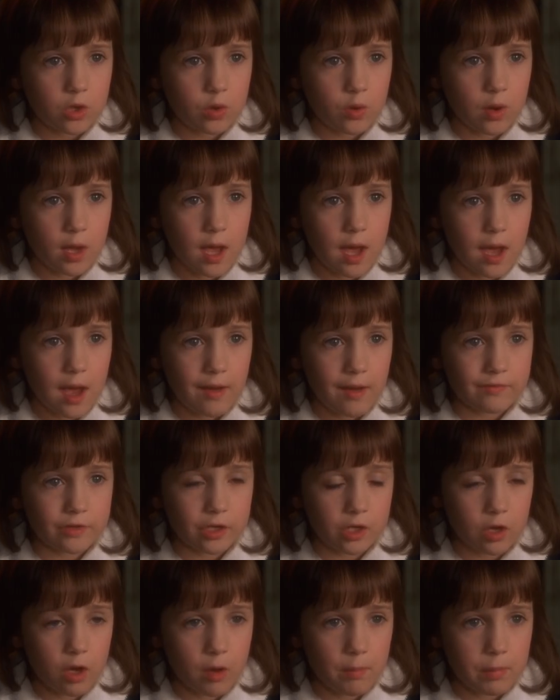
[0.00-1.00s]
Do I have
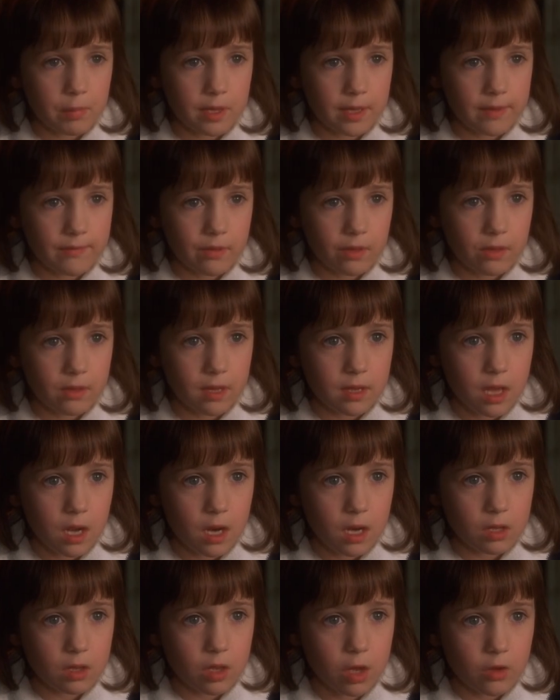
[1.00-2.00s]
to not believe in
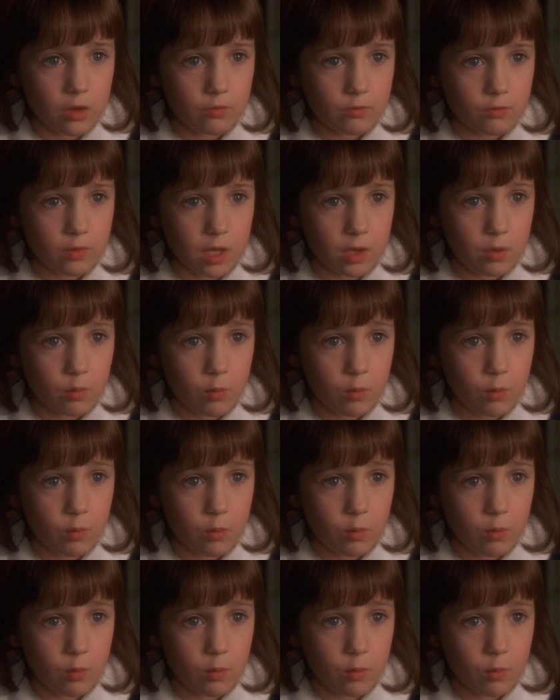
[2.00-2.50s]
Santa Claus right